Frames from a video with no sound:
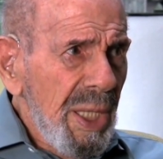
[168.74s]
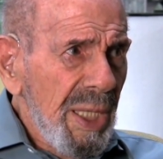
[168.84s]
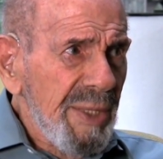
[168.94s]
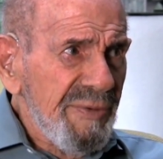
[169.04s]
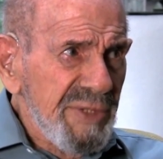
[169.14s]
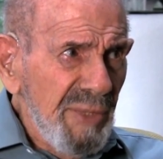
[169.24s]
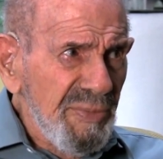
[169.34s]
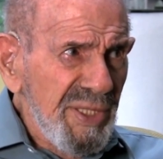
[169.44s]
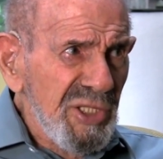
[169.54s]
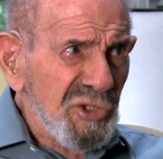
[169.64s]
And if
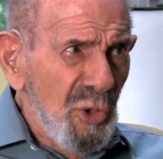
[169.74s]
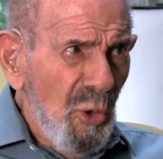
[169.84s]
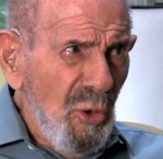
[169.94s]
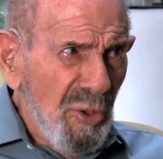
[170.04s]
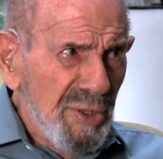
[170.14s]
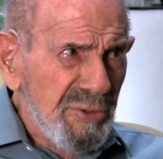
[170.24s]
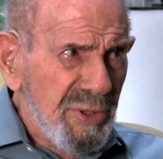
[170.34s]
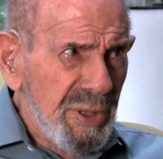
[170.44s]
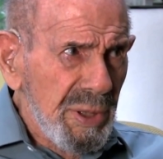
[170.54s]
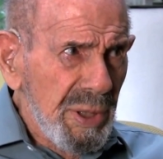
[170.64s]
something is
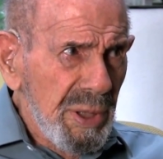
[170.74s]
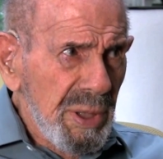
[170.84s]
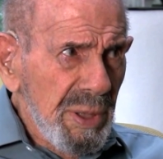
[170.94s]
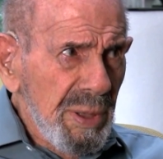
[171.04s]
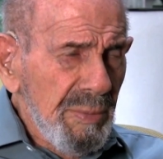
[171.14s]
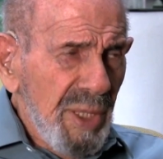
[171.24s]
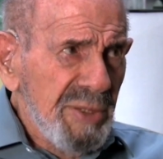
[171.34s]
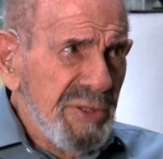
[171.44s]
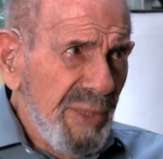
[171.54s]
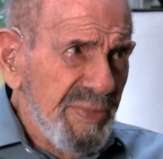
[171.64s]
caused
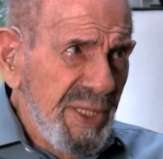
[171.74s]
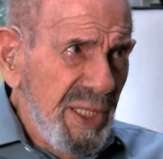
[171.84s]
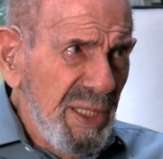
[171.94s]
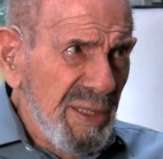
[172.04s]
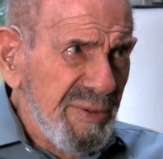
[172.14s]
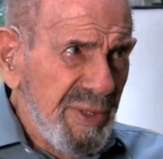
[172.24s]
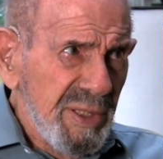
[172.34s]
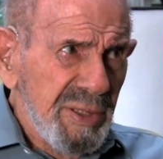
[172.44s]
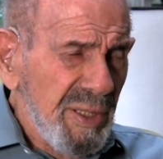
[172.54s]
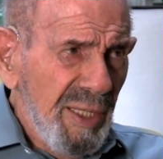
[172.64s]
by something else,
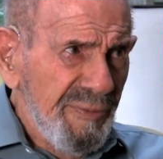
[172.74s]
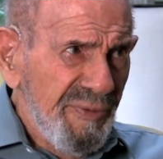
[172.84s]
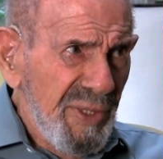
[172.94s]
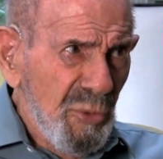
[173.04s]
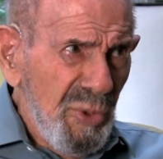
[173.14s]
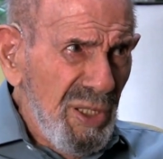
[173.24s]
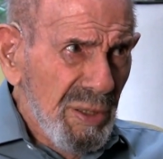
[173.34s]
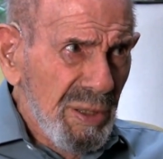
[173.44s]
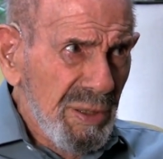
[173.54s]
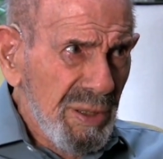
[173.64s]
it's not free
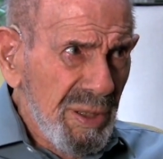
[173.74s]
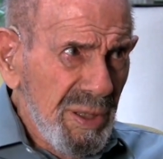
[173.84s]
will.